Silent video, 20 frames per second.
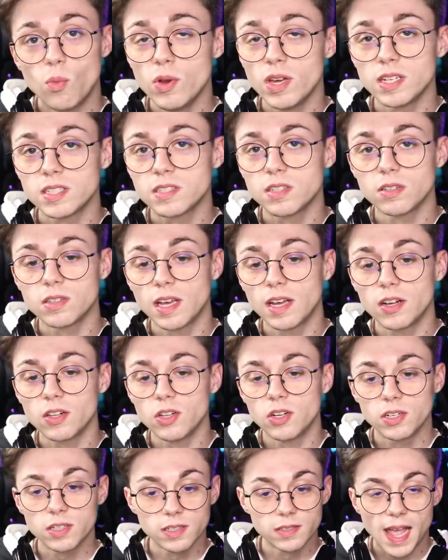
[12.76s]
we can still take a
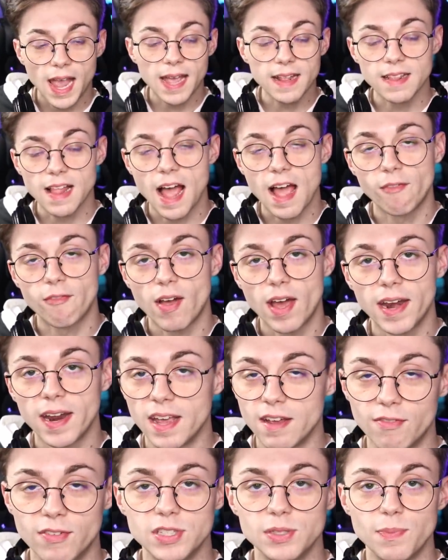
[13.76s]
look and laugh at
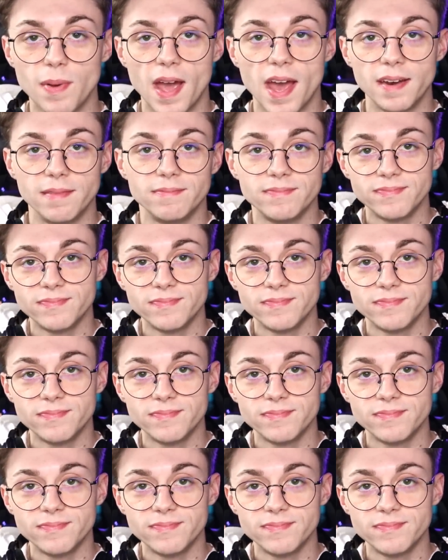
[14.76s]
it if it's bad.